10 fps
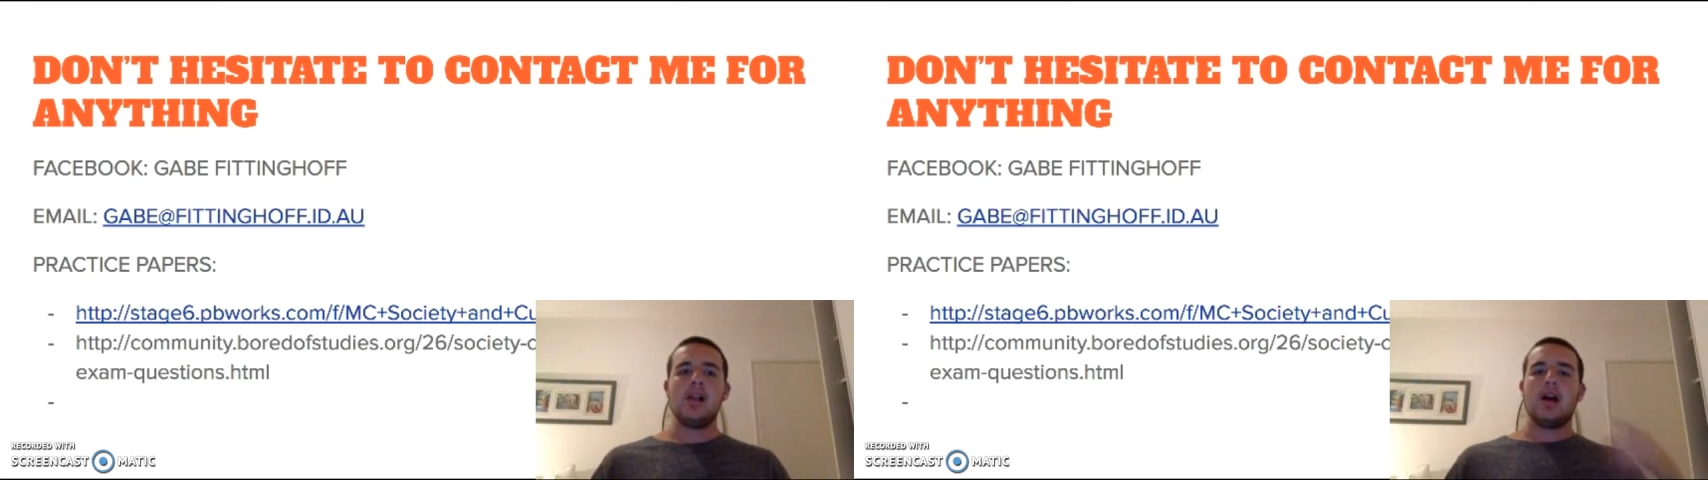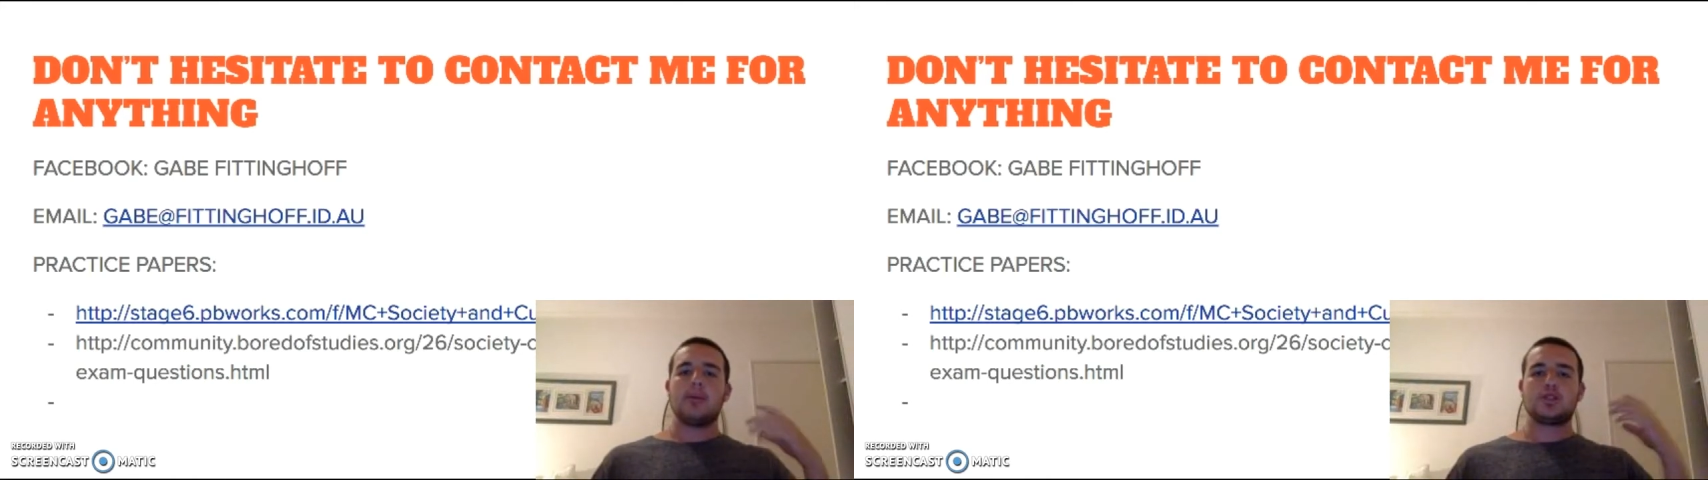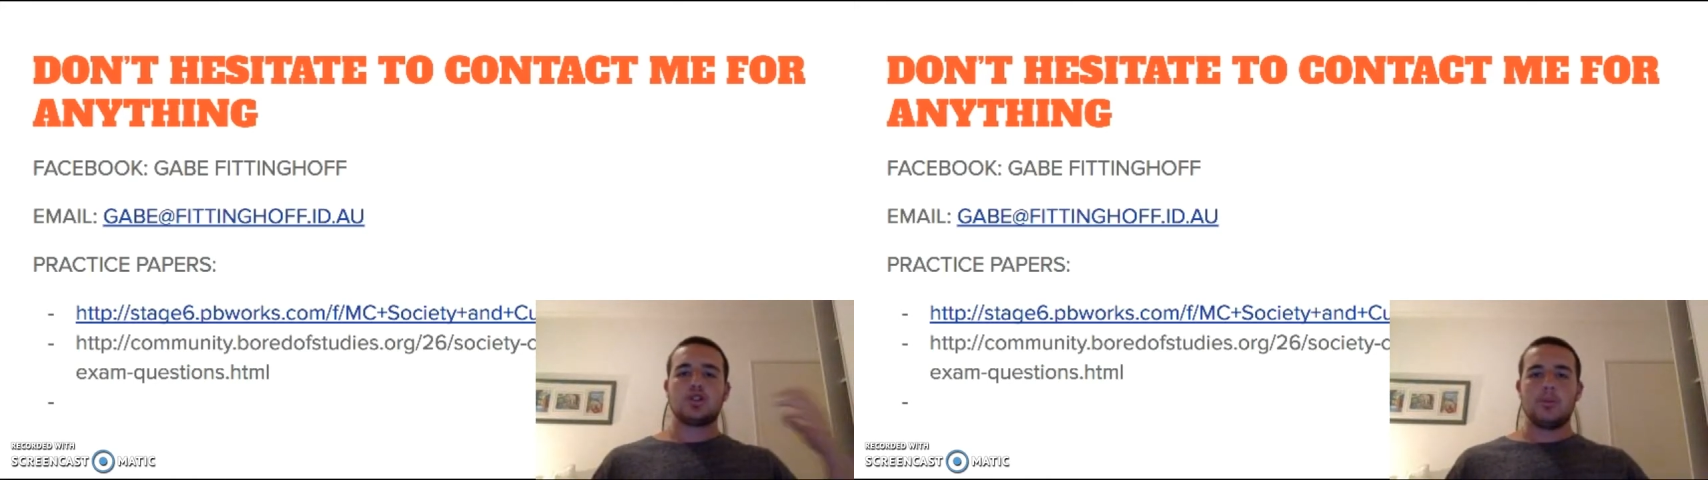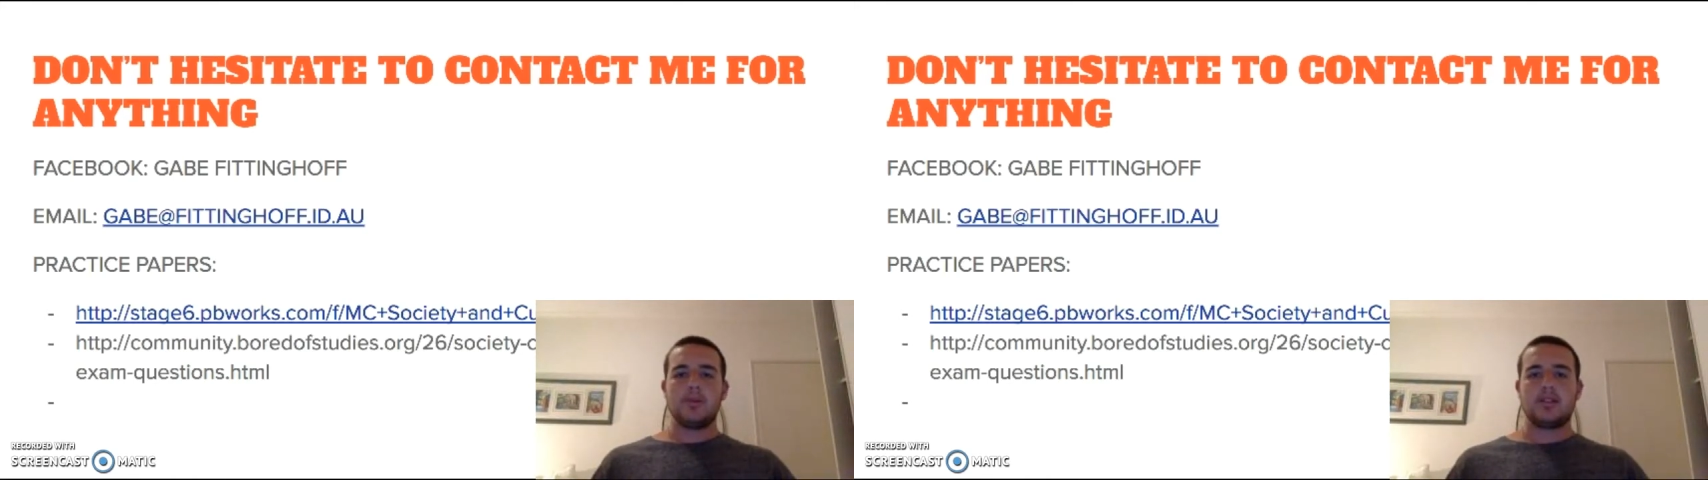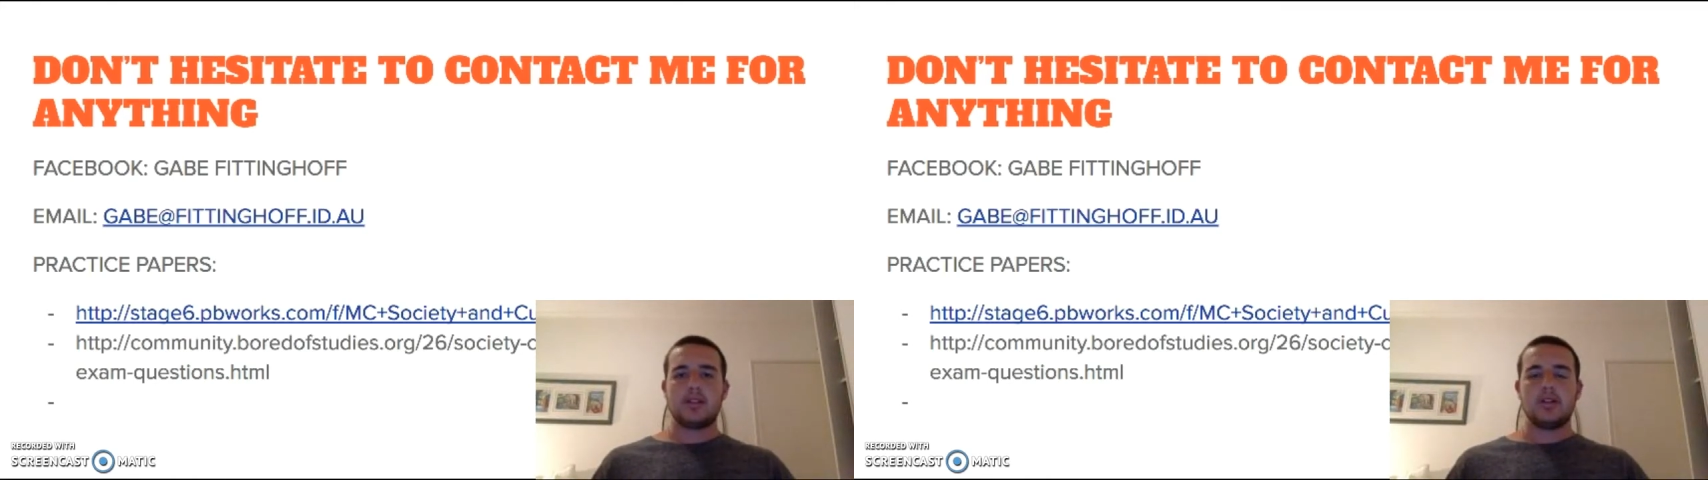I'm sure
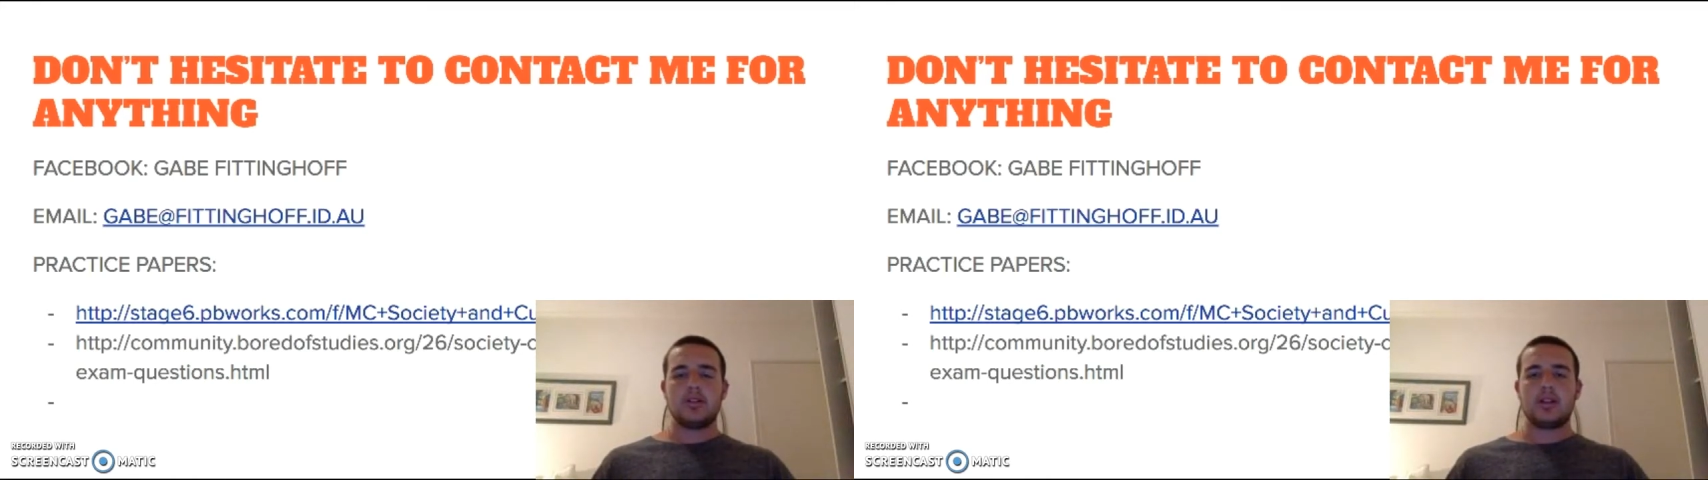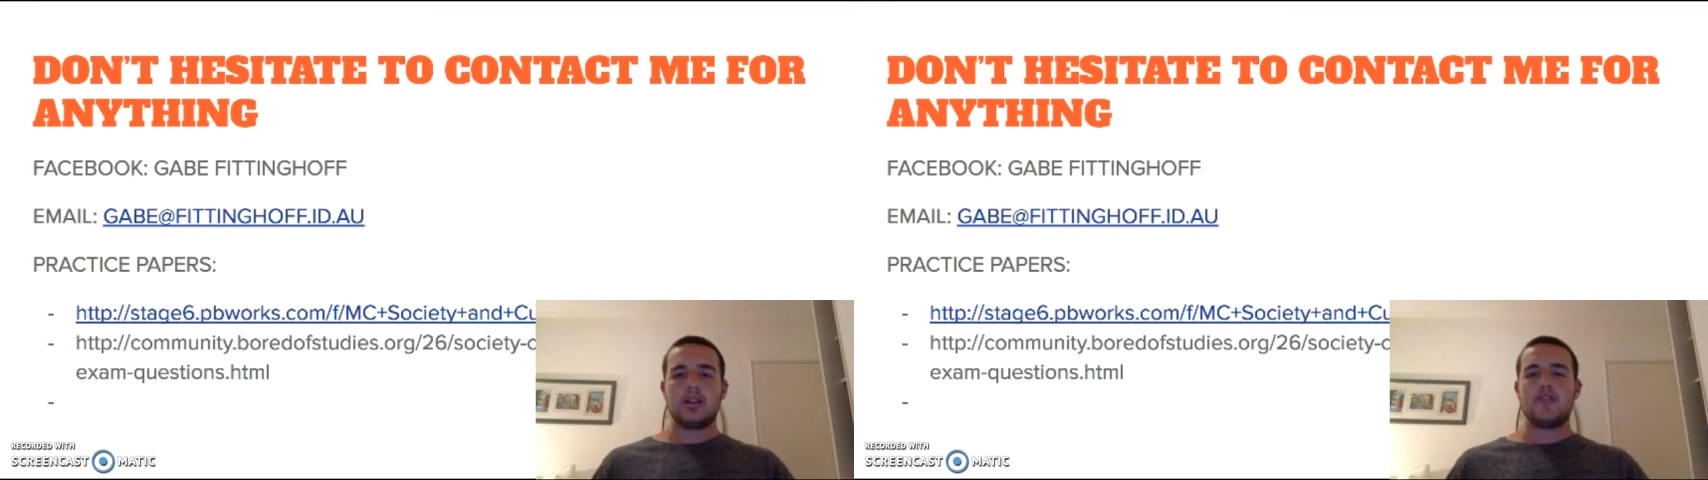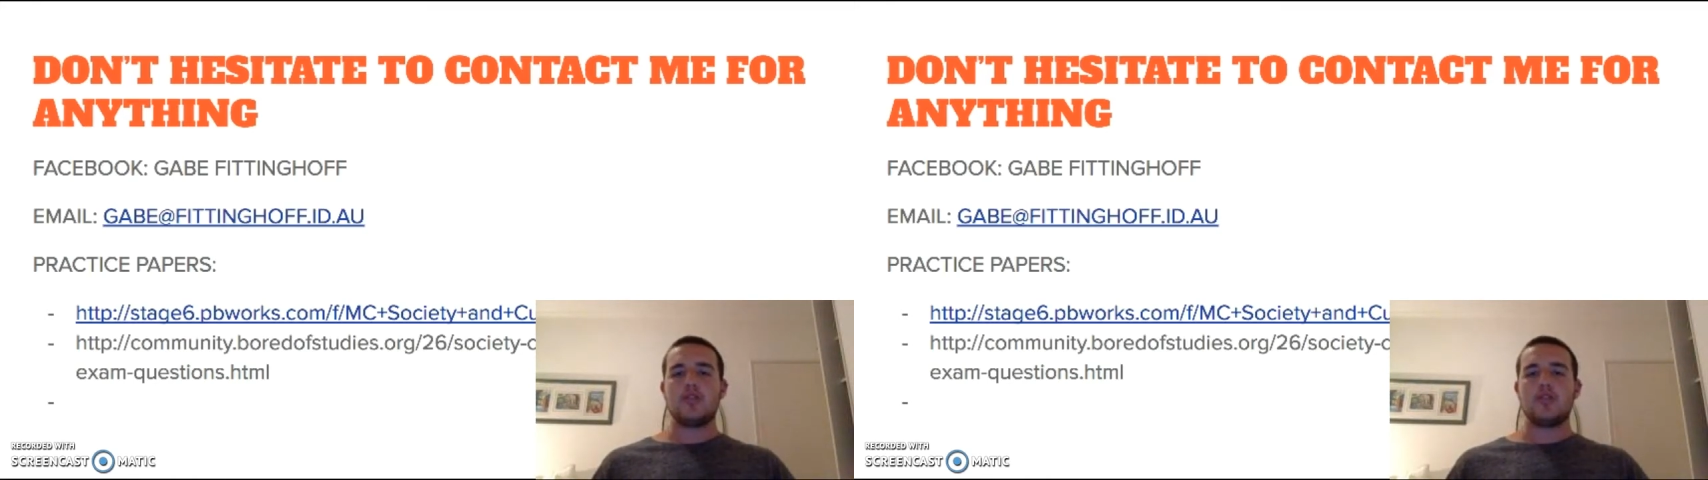Mr. Gill can give